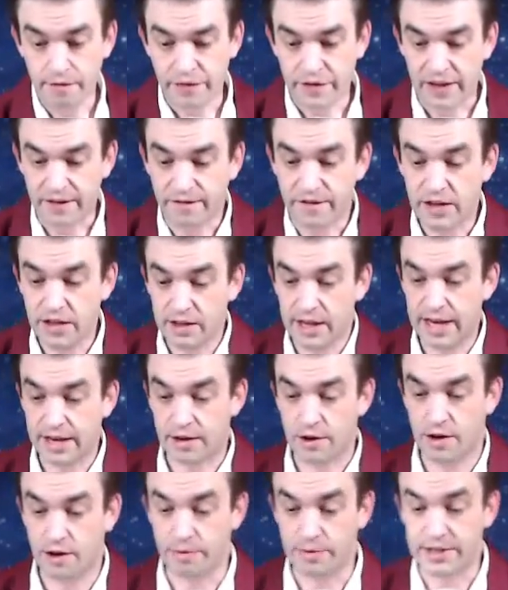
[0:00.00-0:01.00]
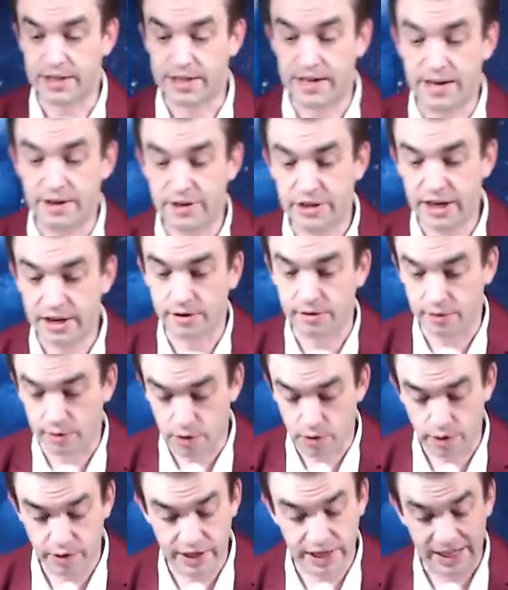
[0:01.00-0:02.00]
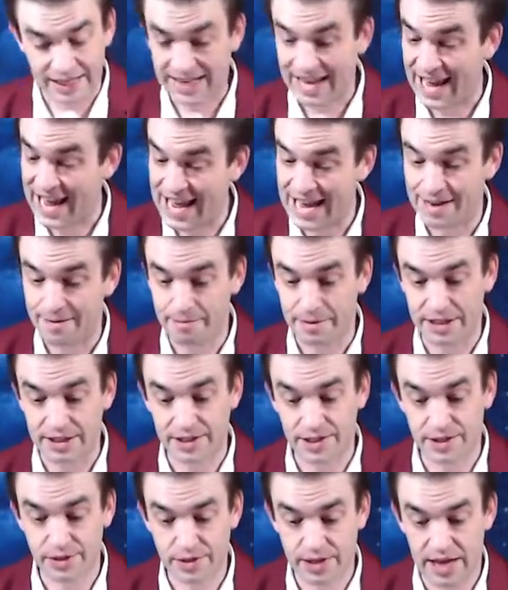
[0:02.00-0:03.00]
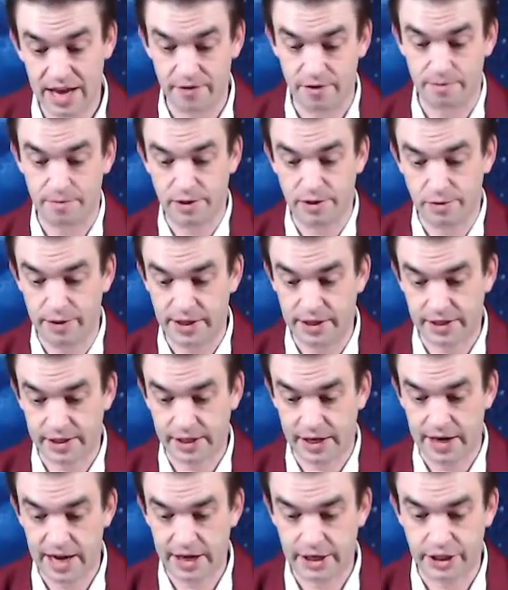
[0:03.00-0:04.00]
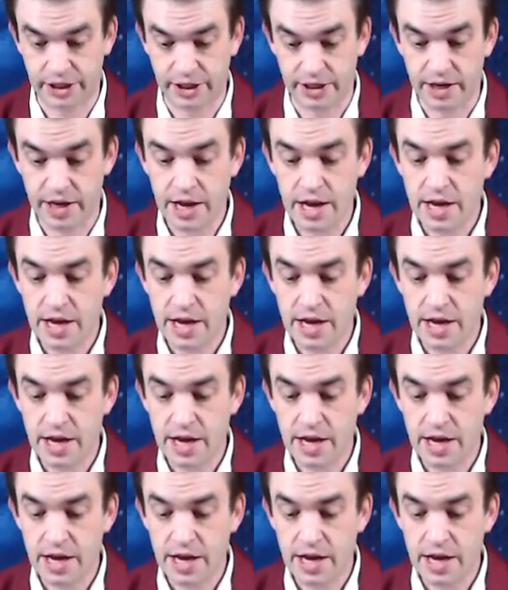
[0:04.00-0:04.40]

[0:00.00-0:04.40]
They feel like home. It's an energetical cord that can't be severed between this connection.